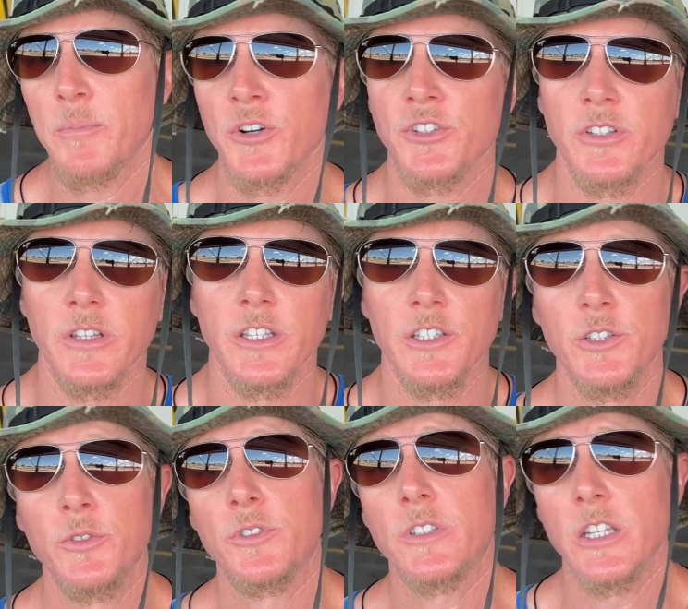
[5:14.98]
personally
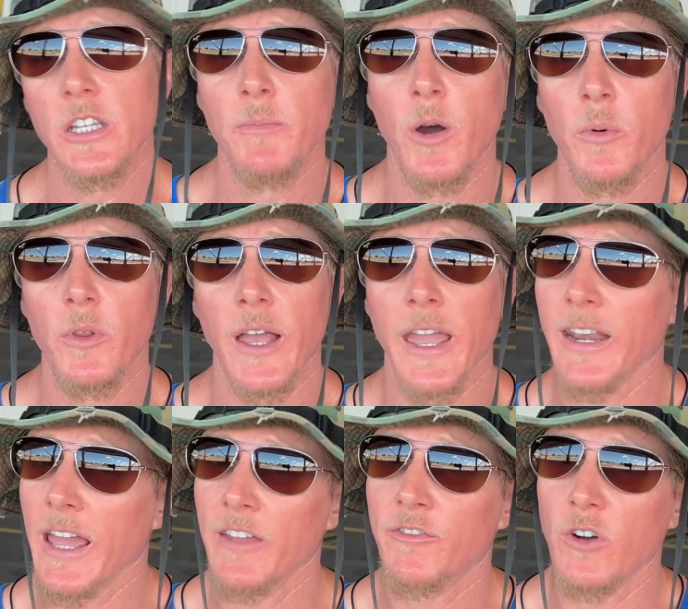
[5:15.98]
used T-Mobile and
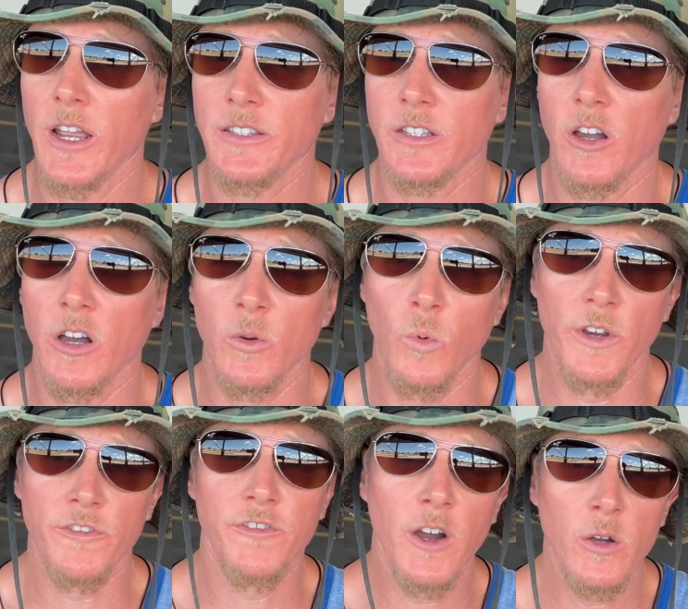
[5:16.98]
I had Verizon on
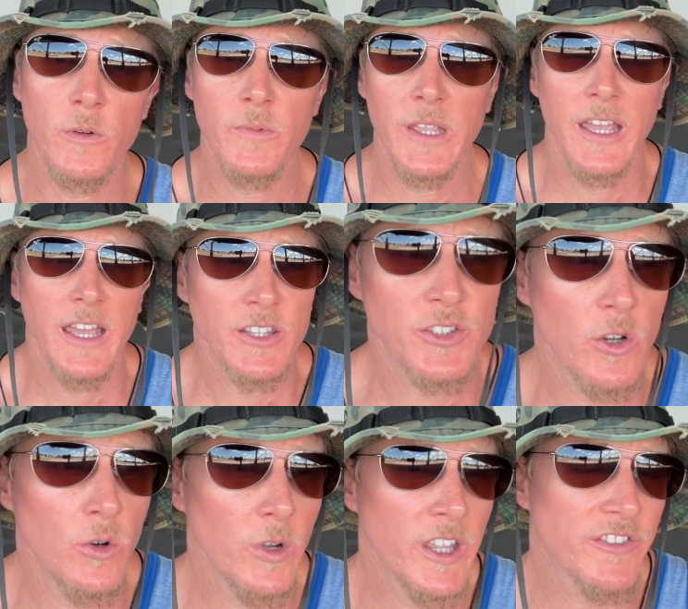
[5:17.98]
one phone,
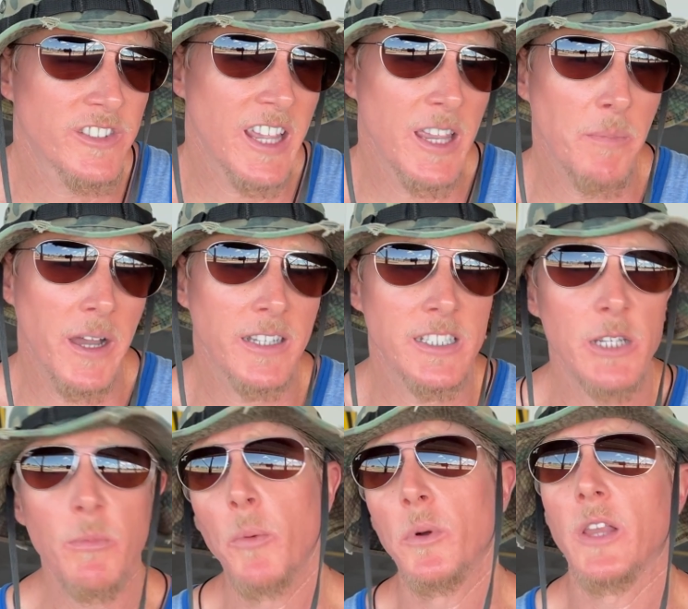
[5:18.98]
so if say my
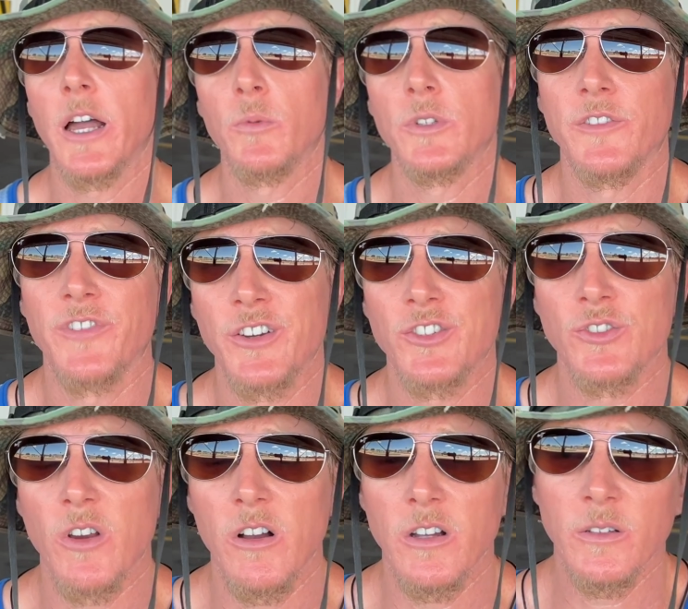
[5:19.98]
T-Mobile line wasn't very
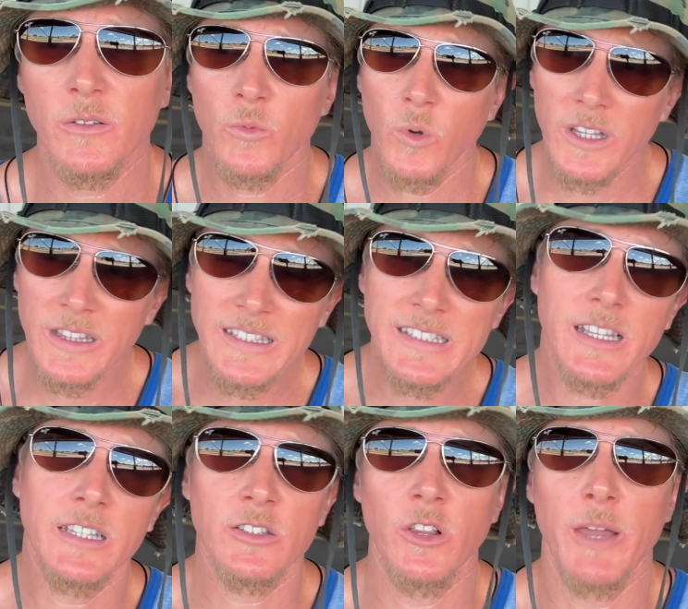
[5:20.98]
strong, well at least
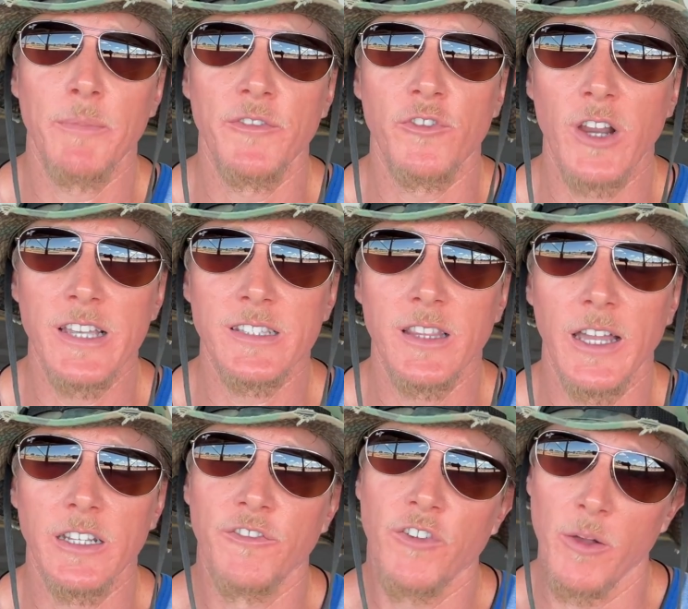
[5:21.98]
I still had my Verizon
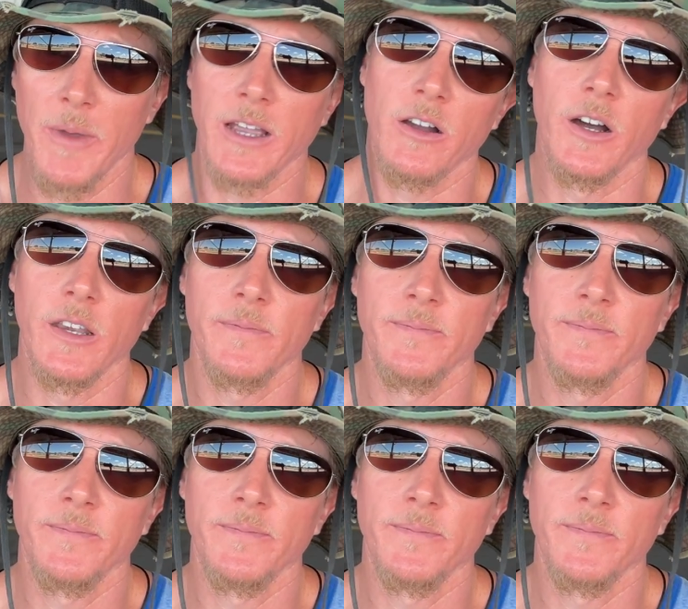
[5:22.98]
line to fall back on.